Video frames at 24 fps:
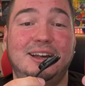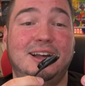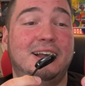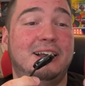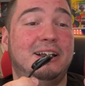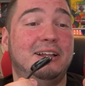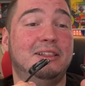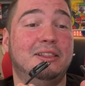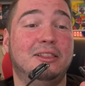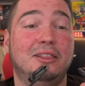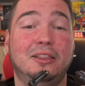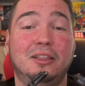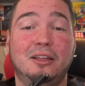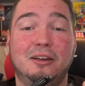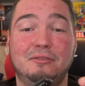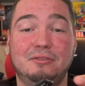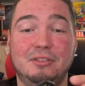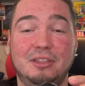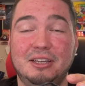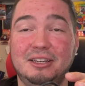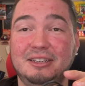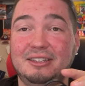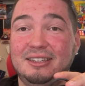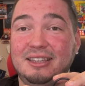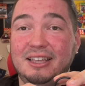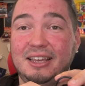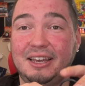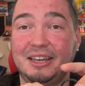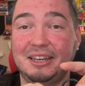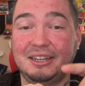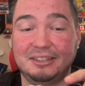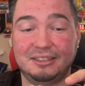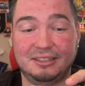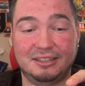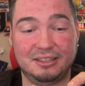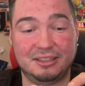I love these
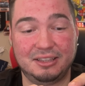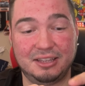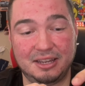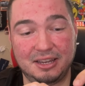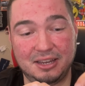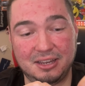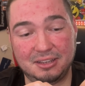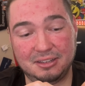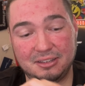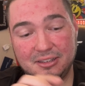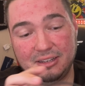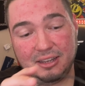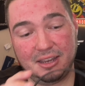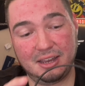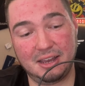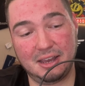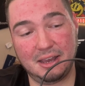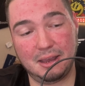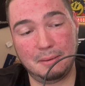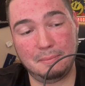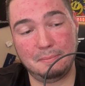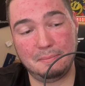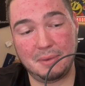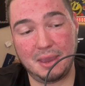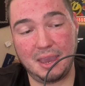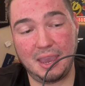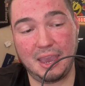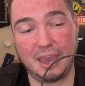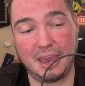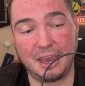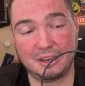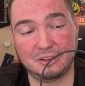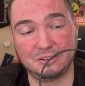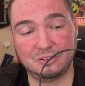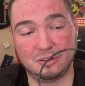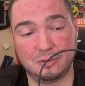things. These may
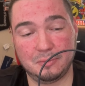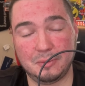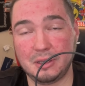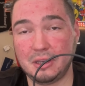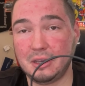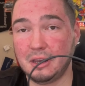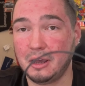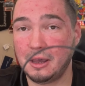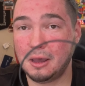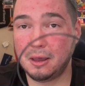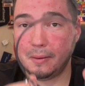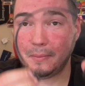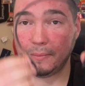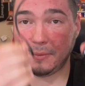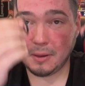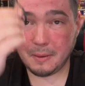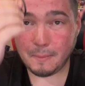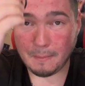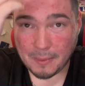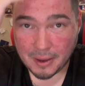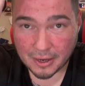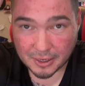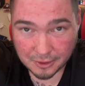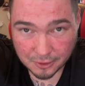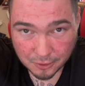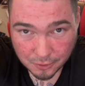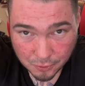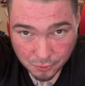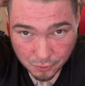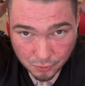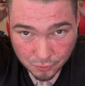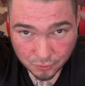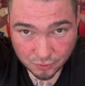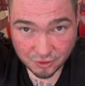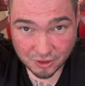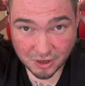actually become my
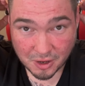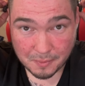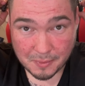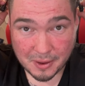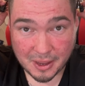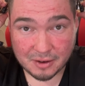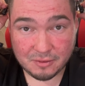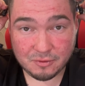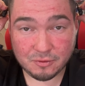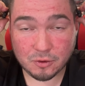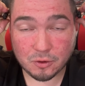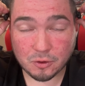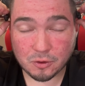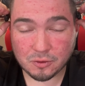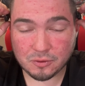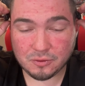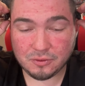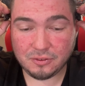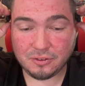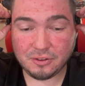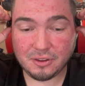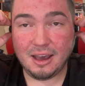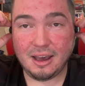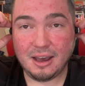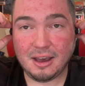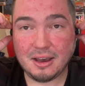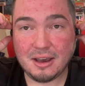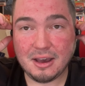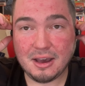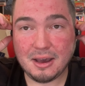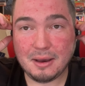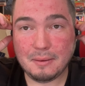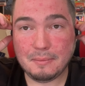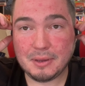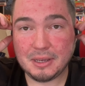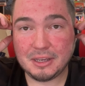new gym headphones
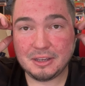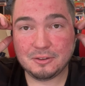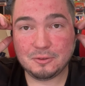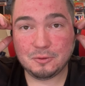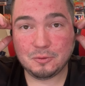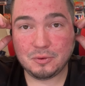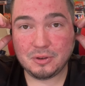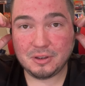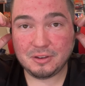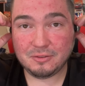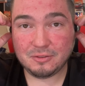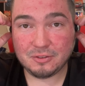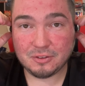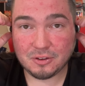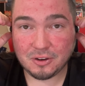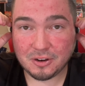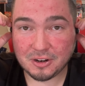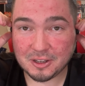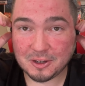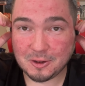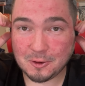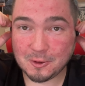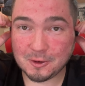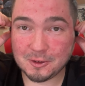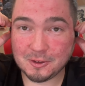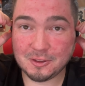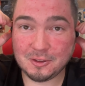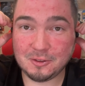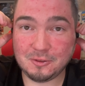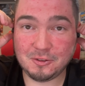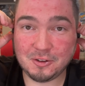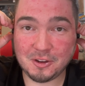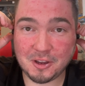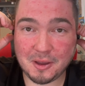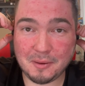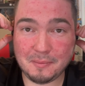because we've started going to the
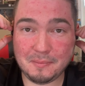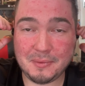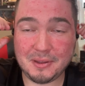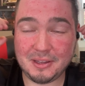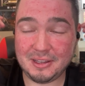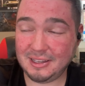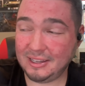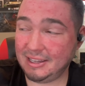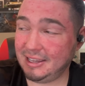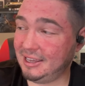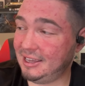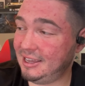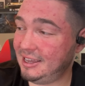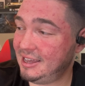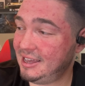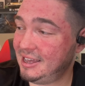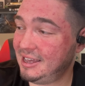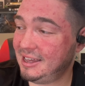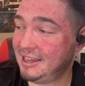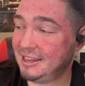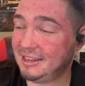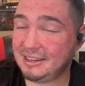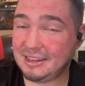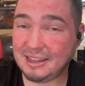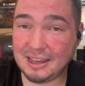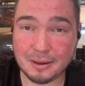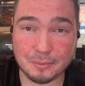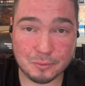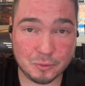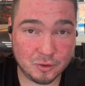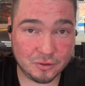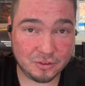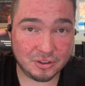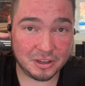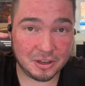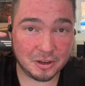gym and I'm
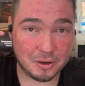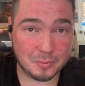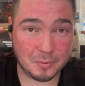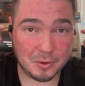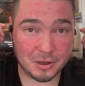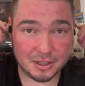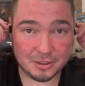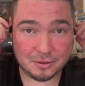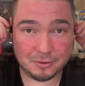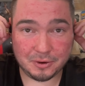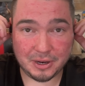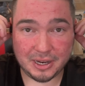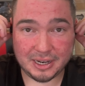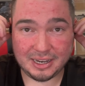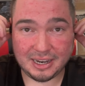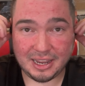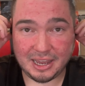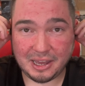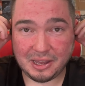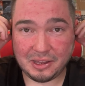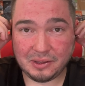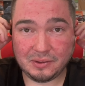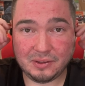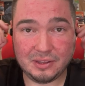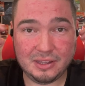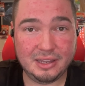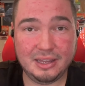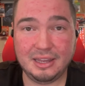using earbuds right now.